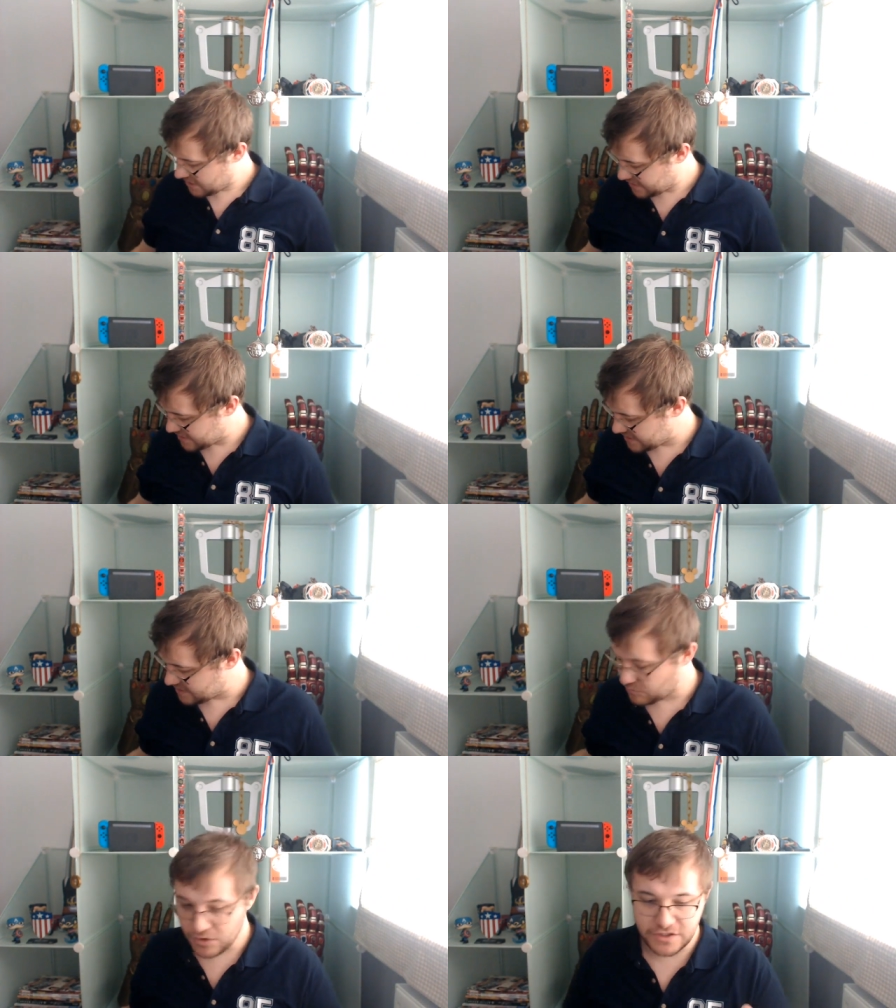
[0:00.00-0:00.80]
of thinking that
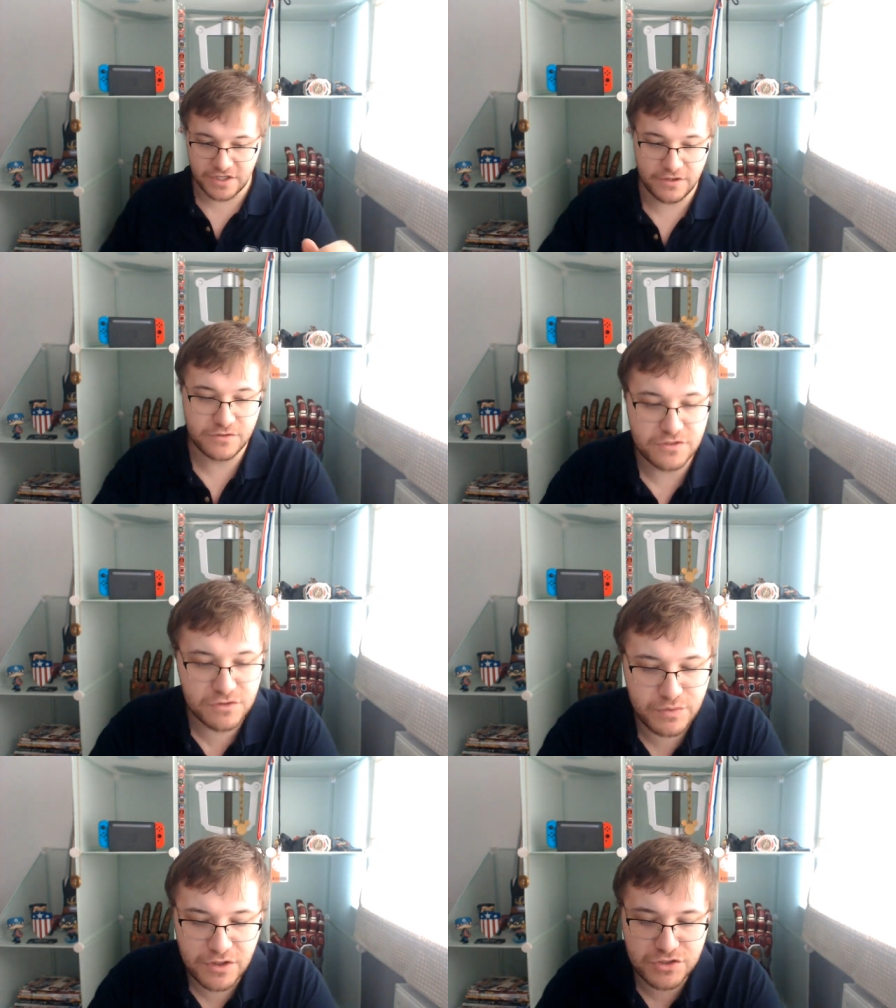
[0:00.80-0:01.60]
one of those, because
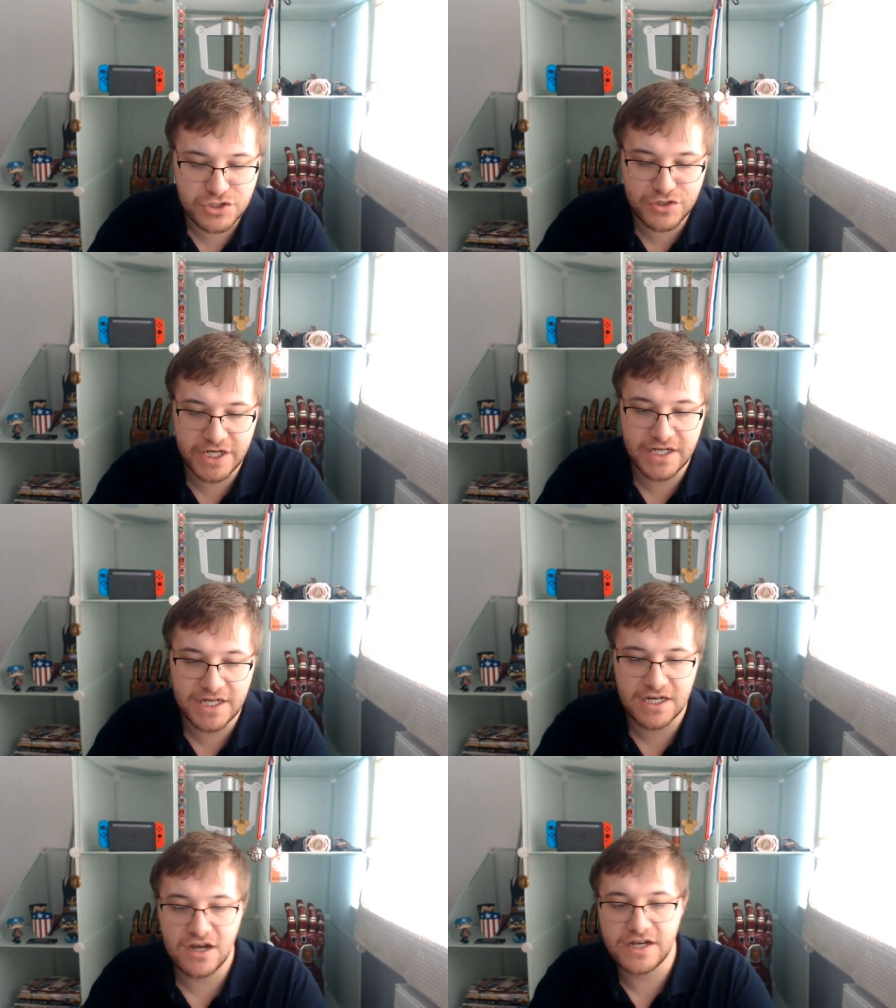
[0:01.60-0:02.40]
we got String and
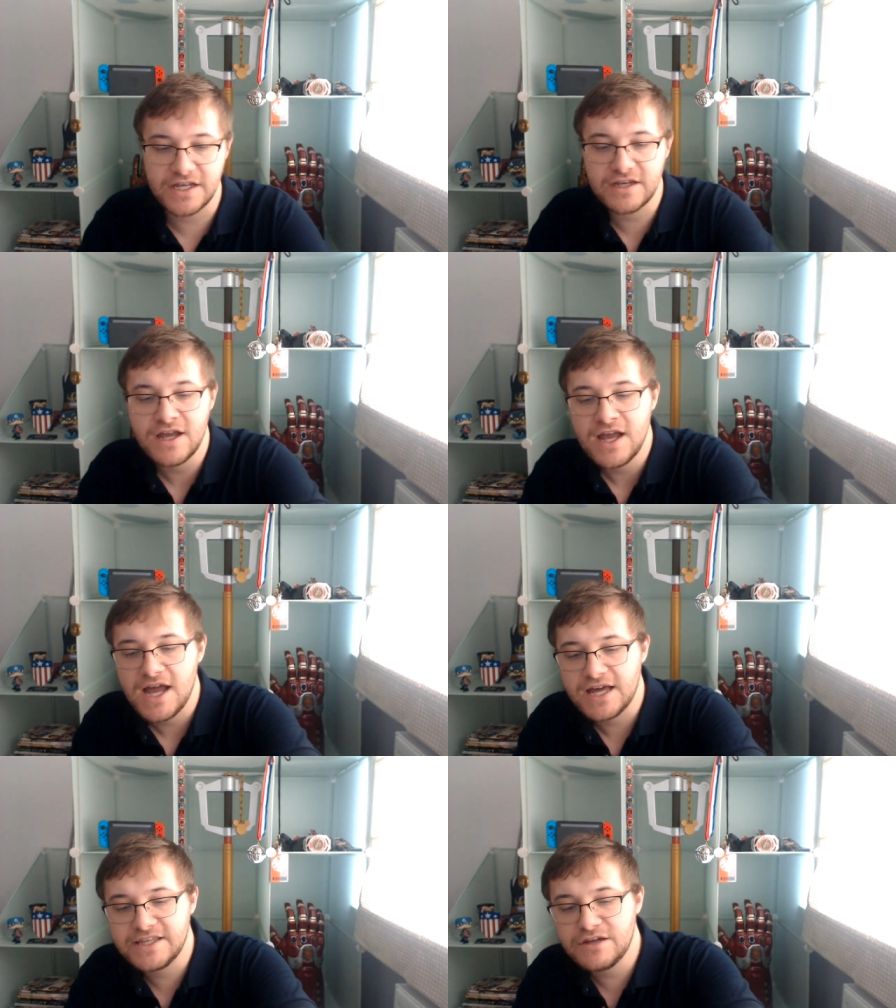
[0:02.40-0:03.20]
Lightning,
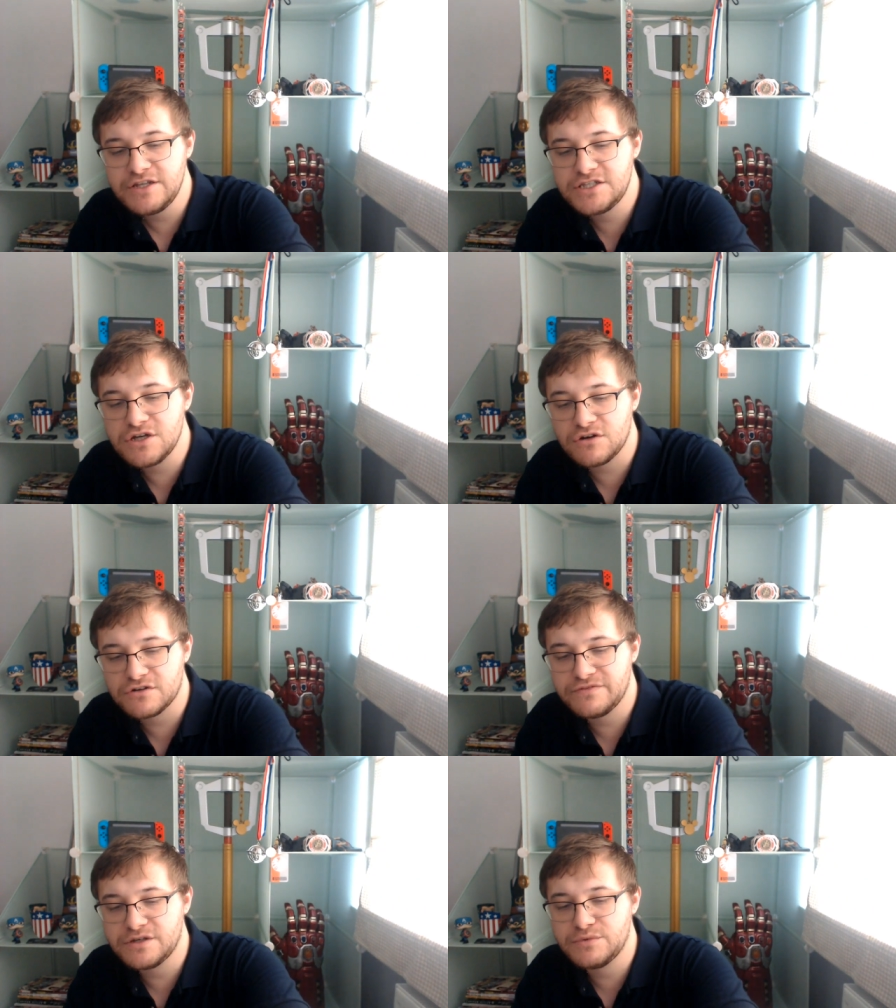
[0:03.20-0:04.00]
and the only Doc
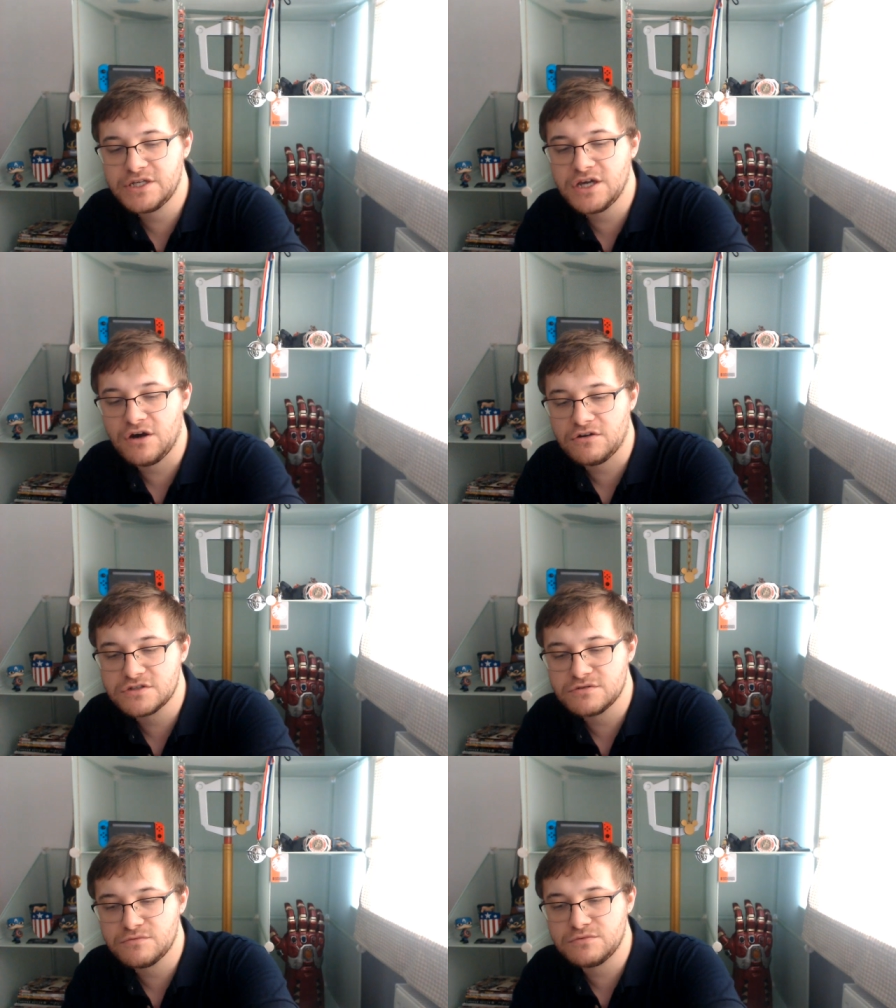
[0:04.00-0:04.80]
figure we got
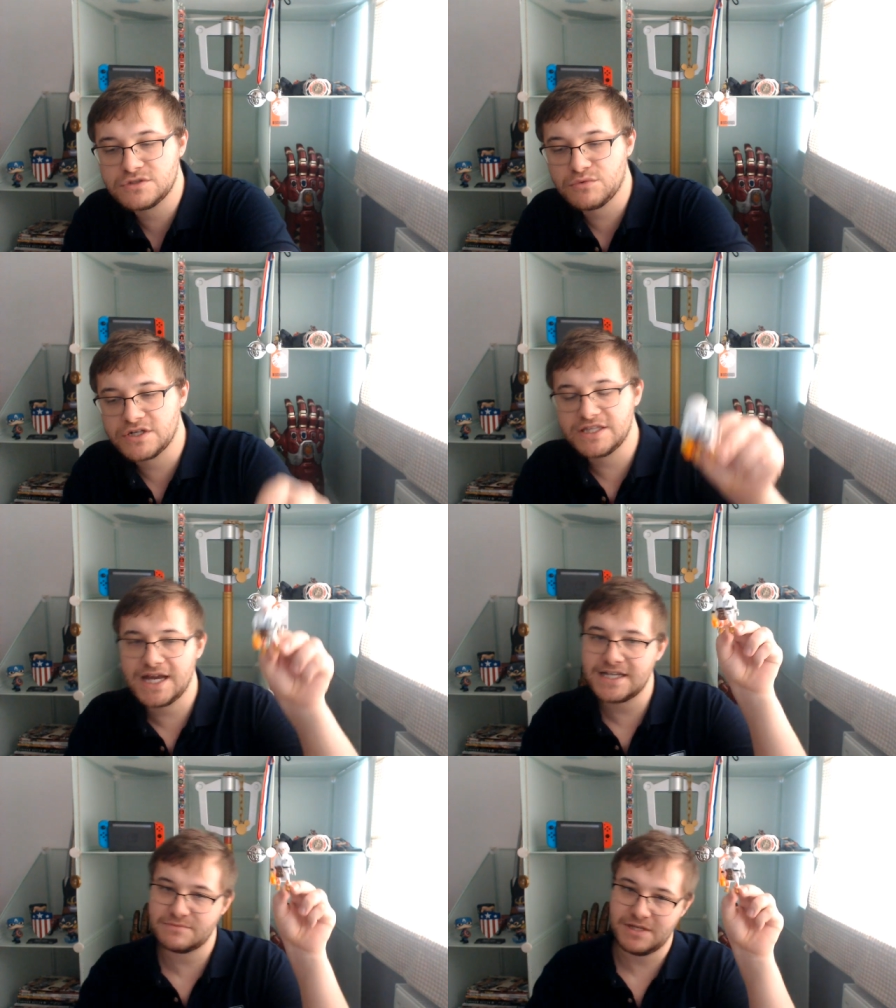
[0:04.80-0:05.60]
was the one in the
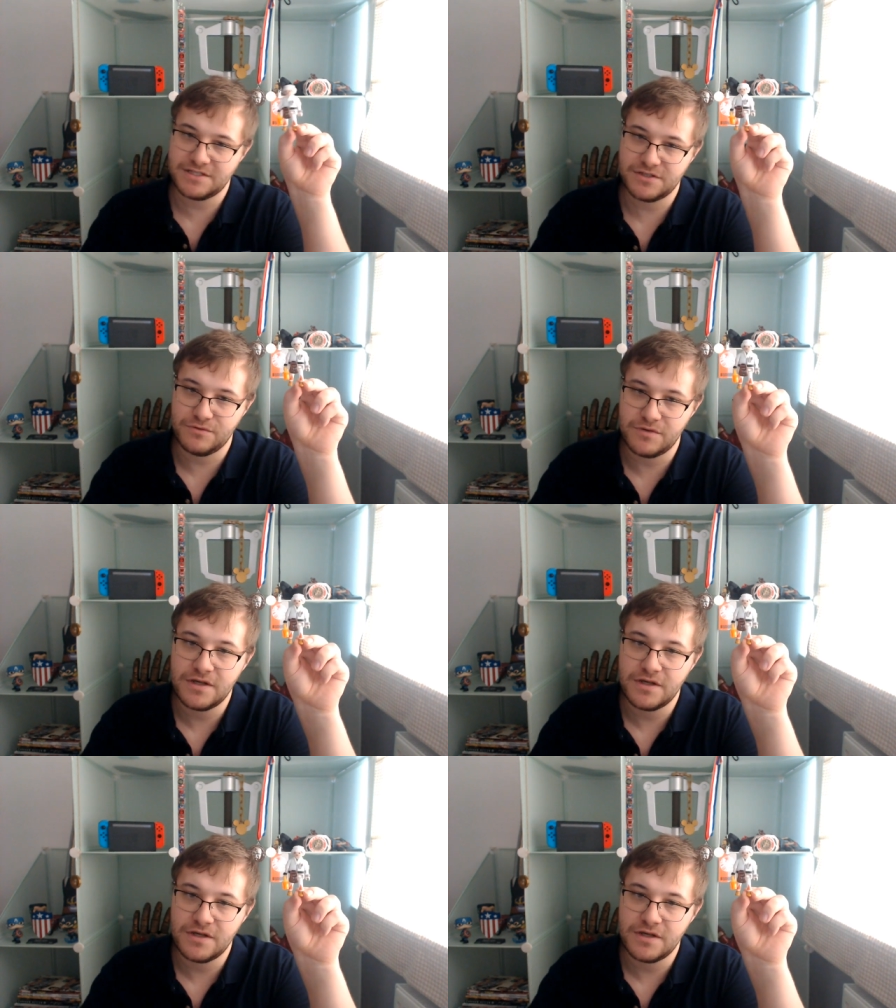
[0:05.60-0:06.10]
hazmat suit.